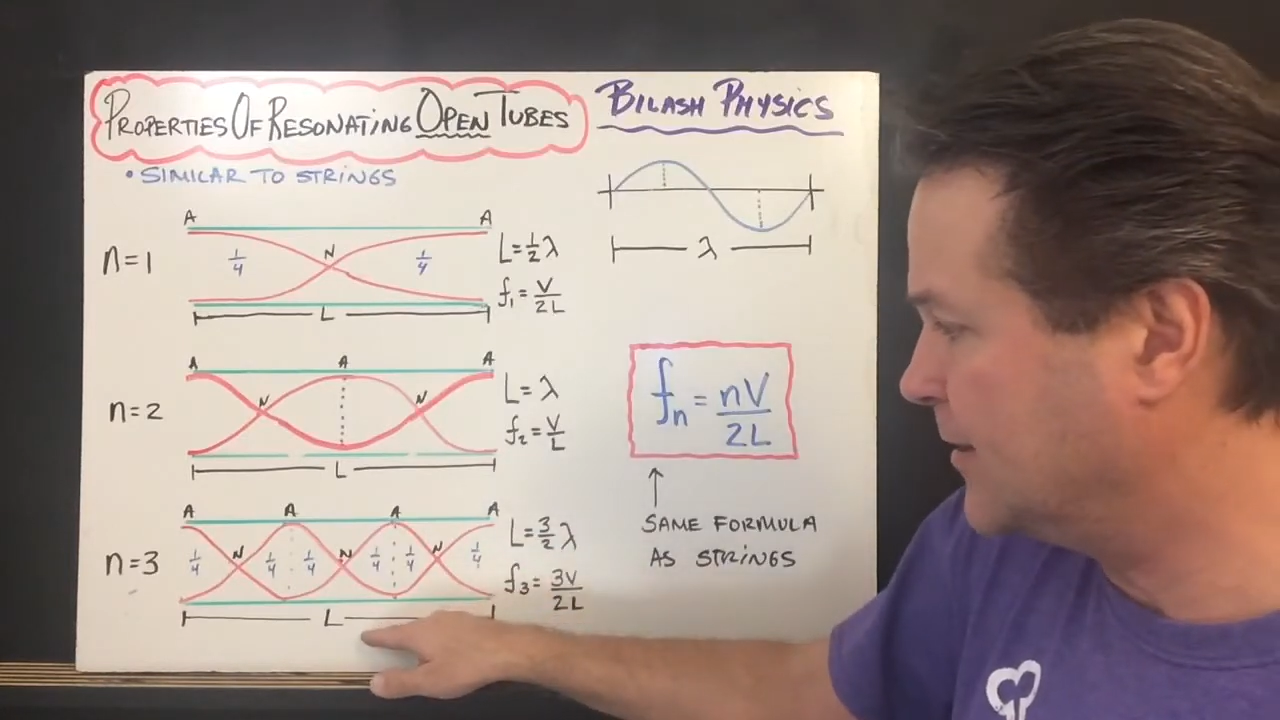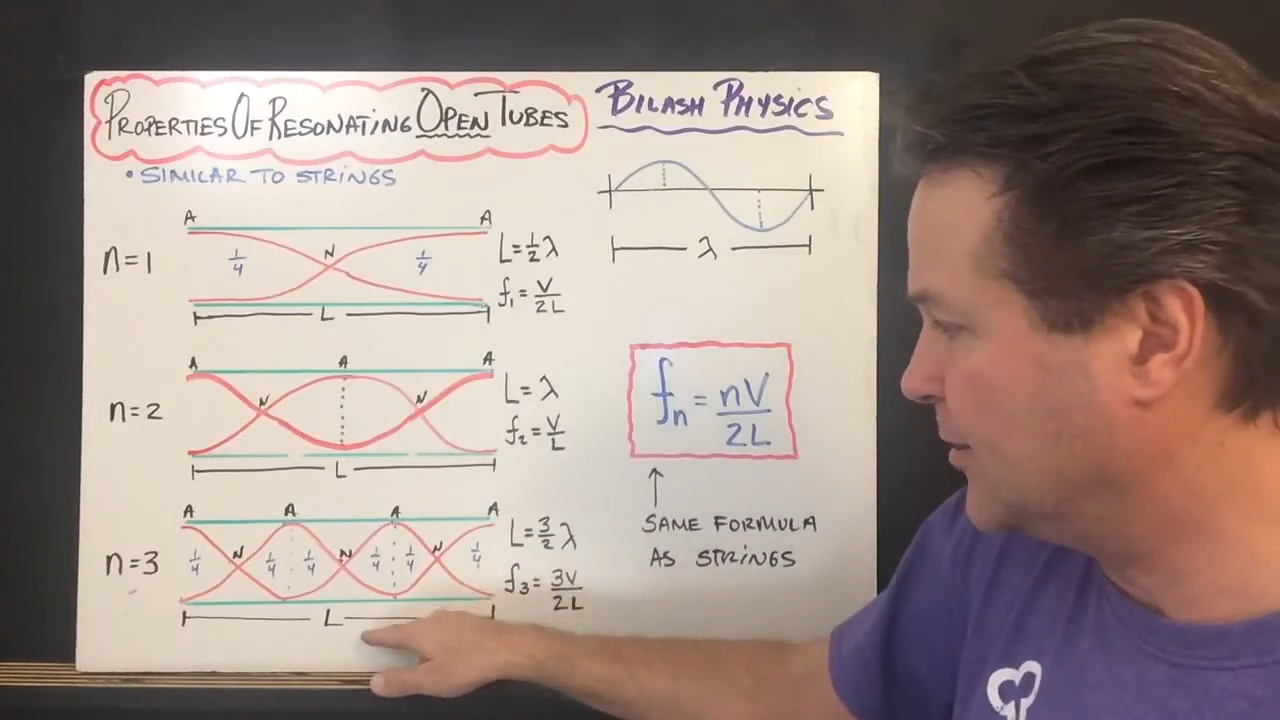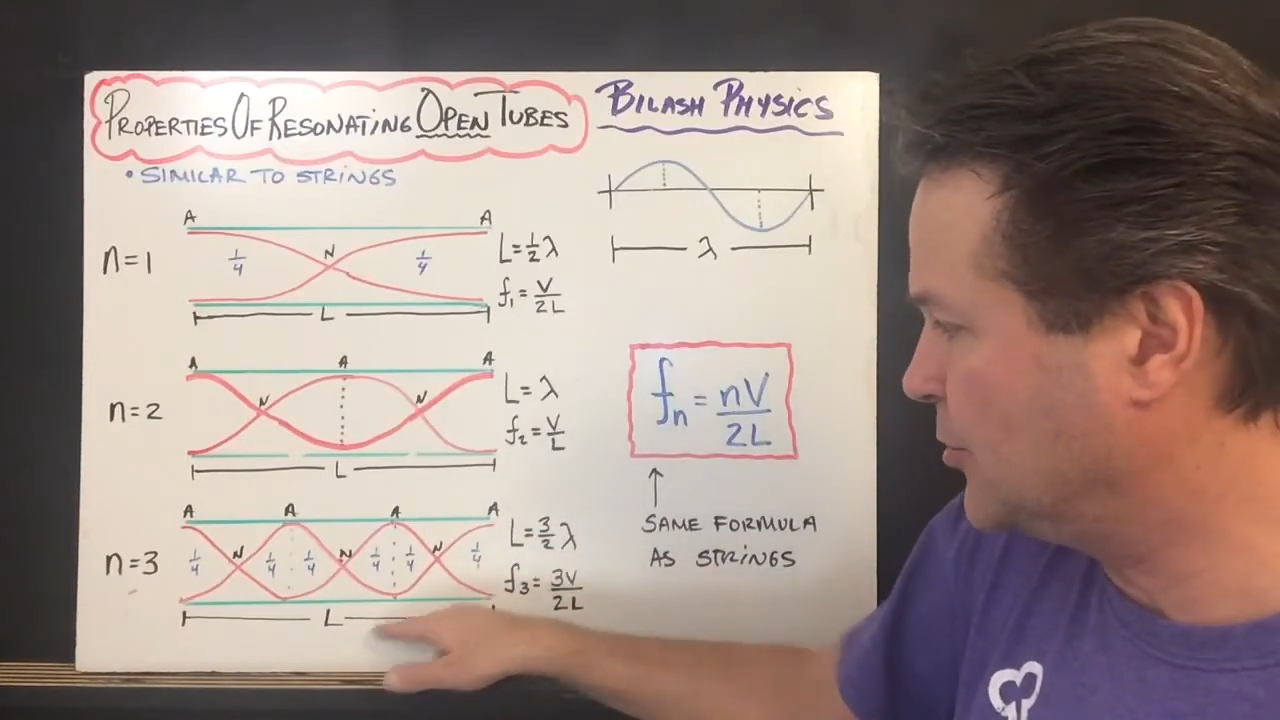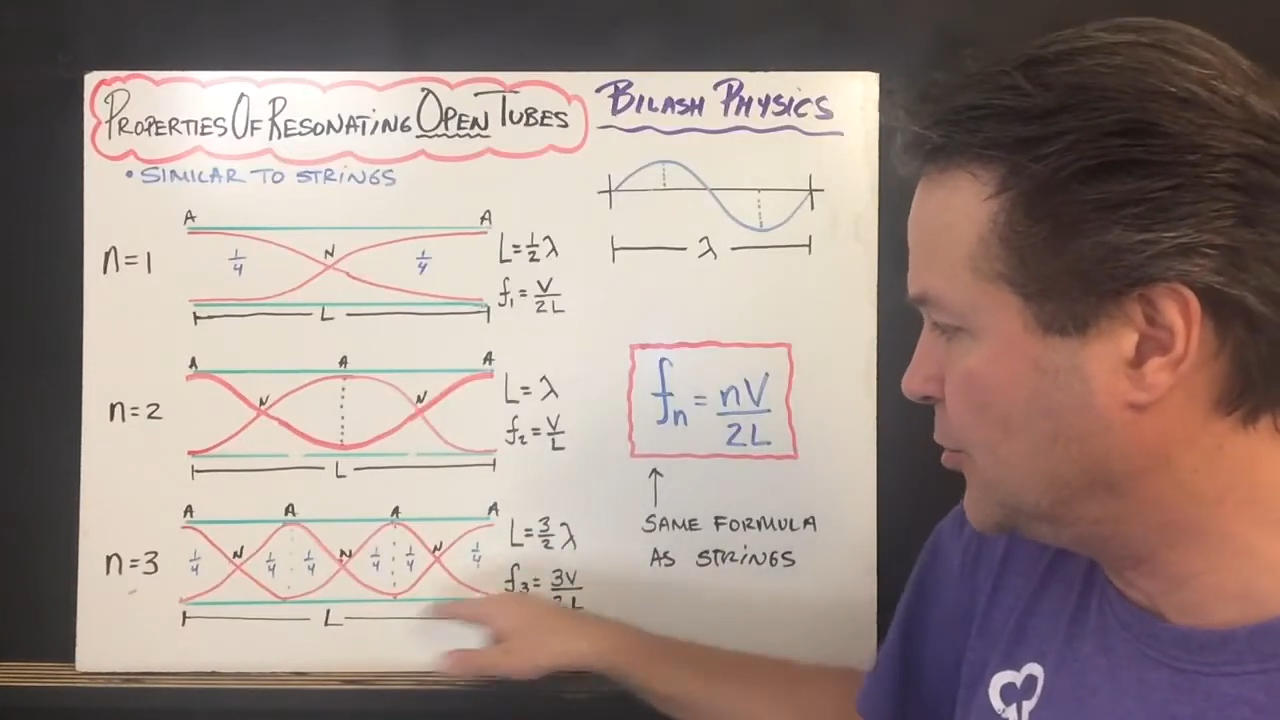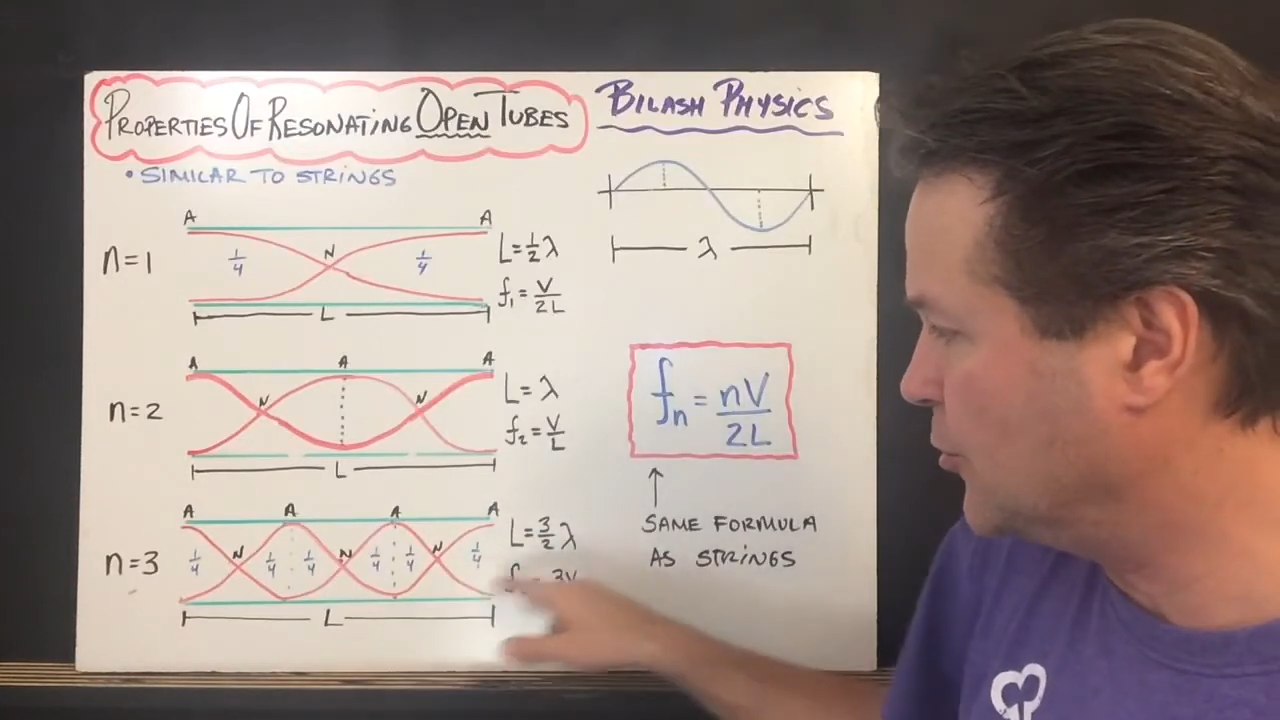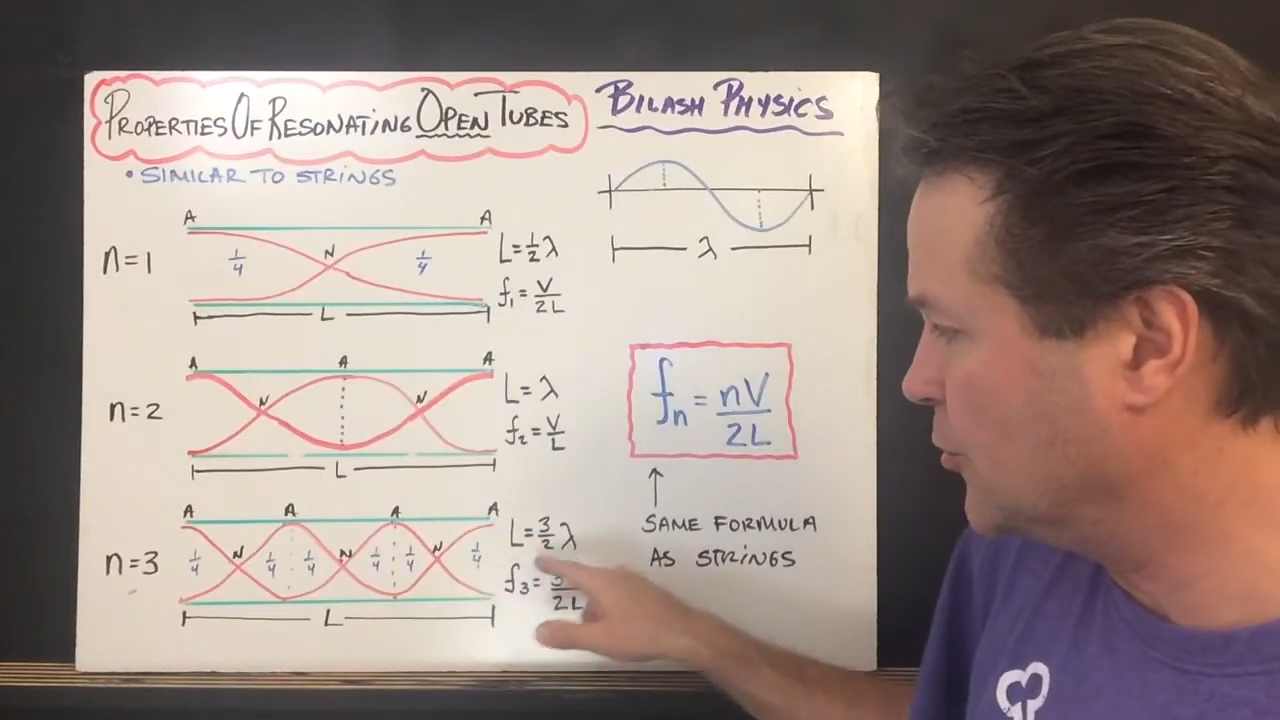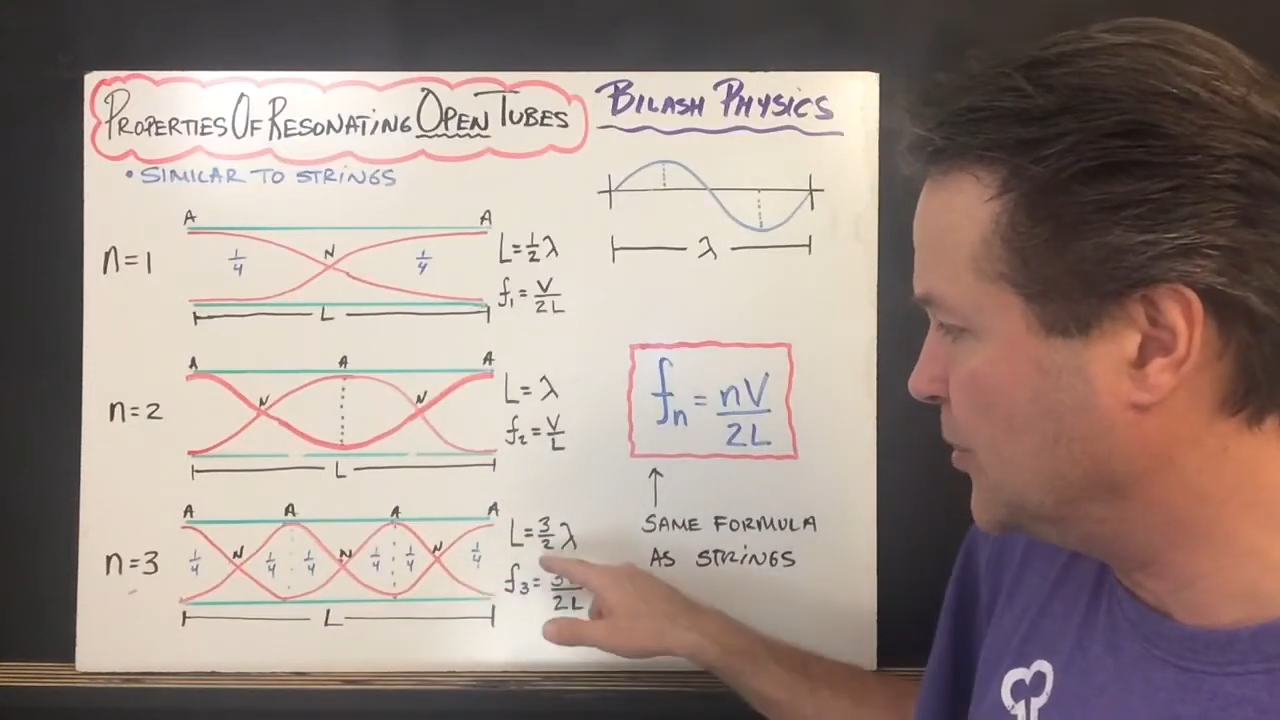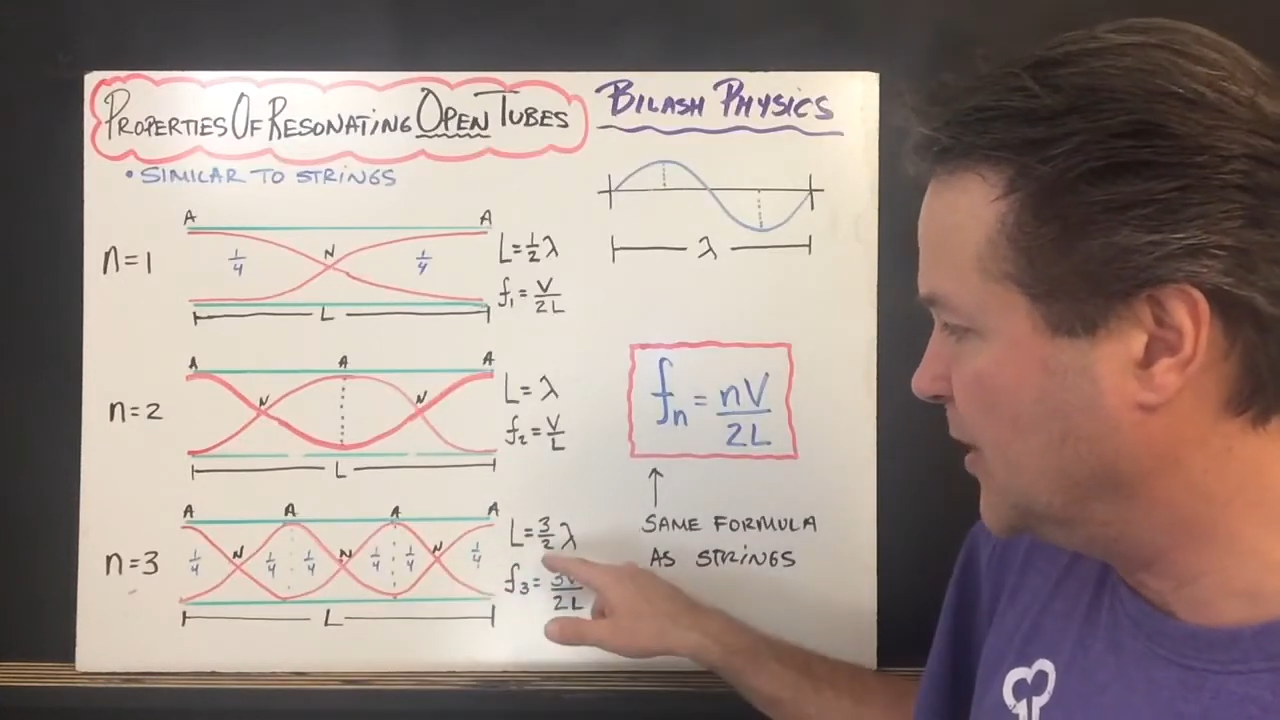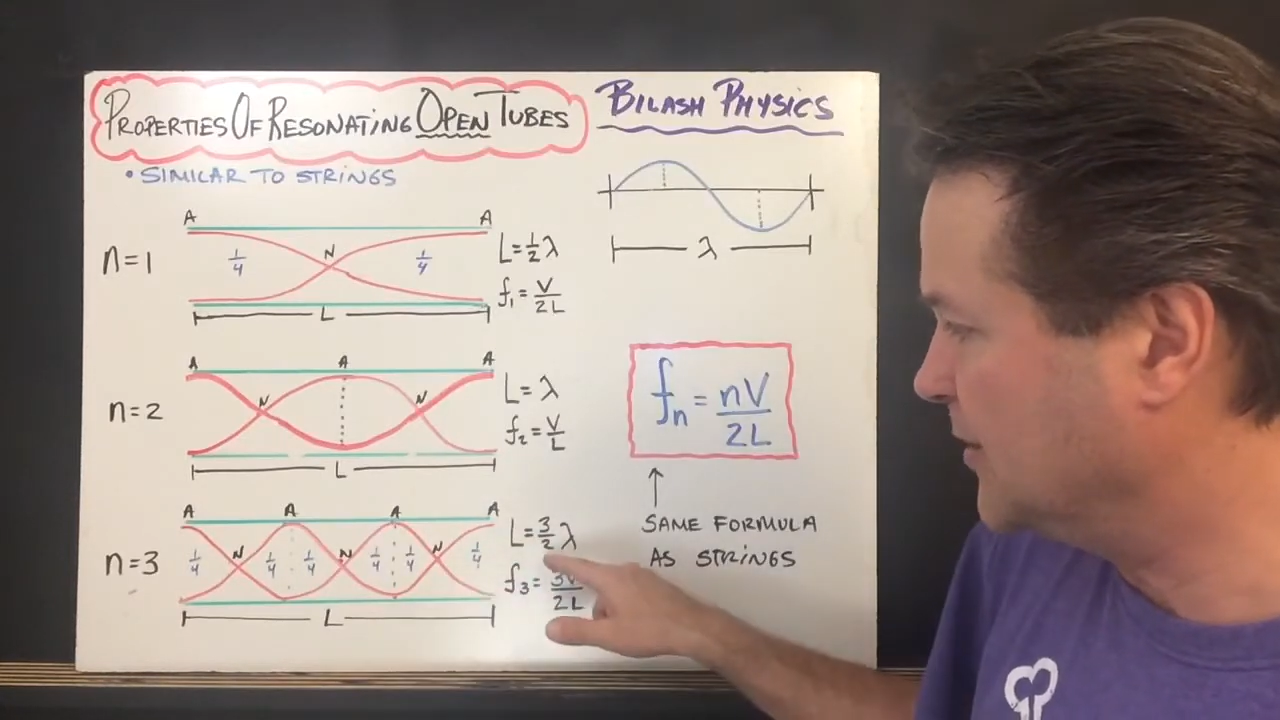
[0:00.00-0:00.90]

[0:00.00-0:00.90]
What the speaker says: of the tube